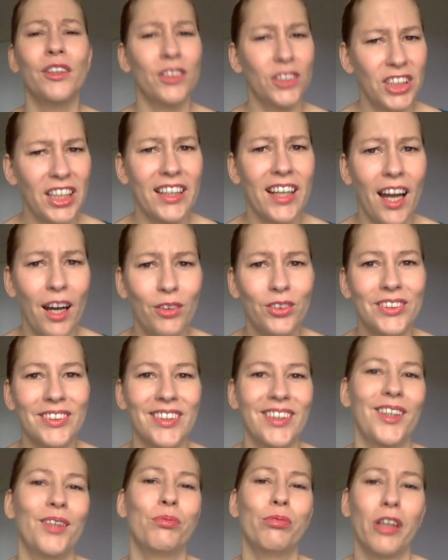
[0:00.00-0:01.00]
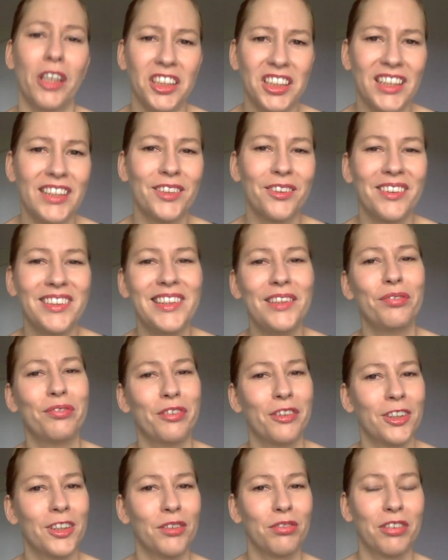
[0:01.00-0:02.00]
check out Project
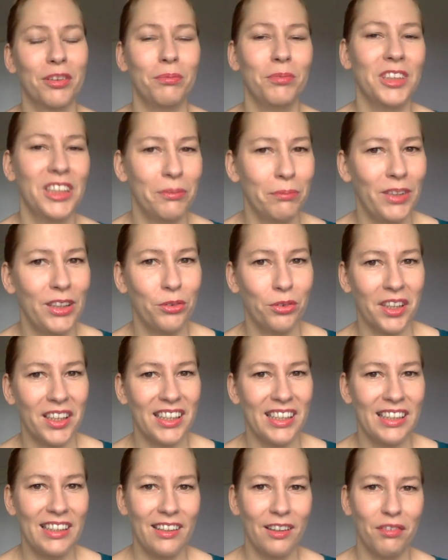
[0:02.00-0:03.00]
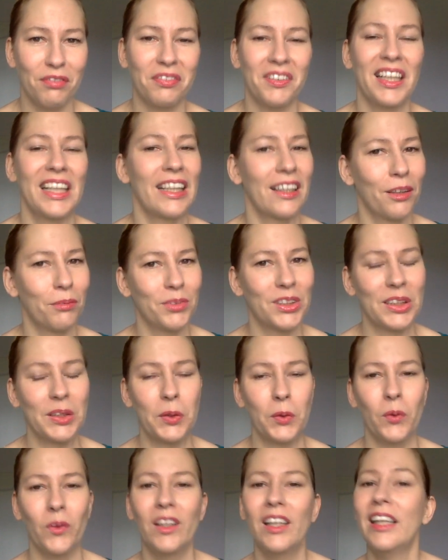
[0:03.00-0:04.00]
24 from Jim and Wiki of Income
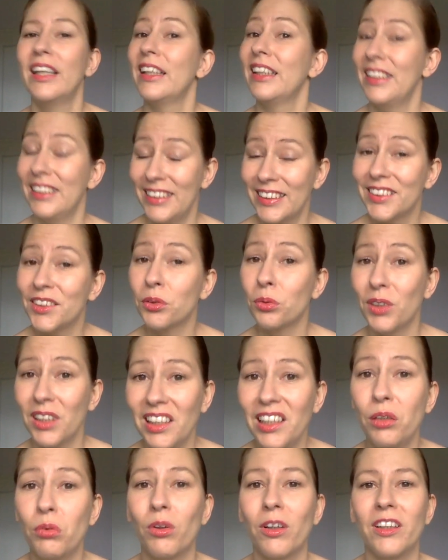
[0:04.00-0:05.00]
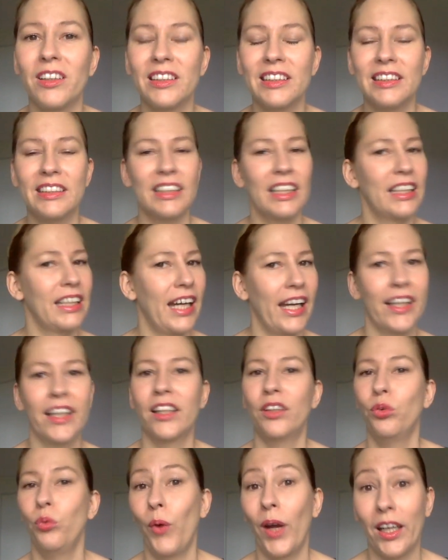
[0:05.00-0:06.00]
School. It is really worth it, and I
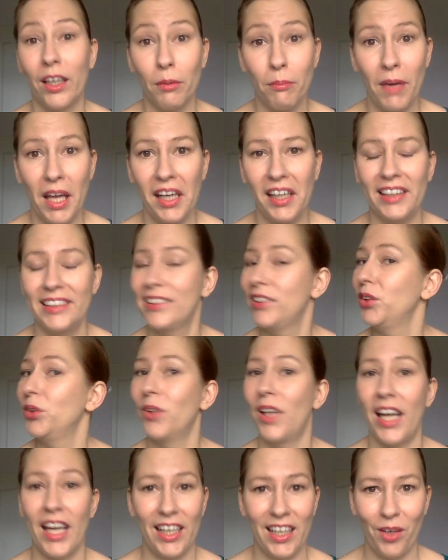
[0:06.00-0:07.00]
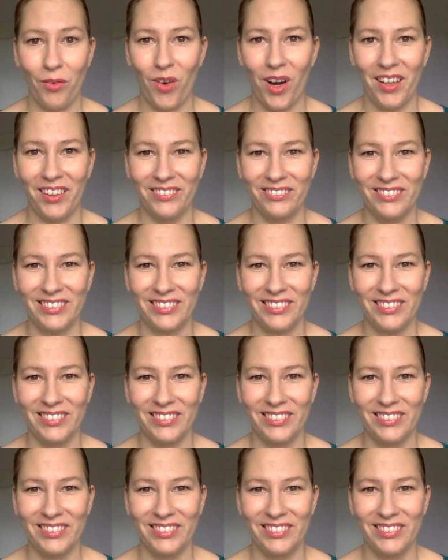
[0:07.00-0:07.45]
can recommend it to anyone.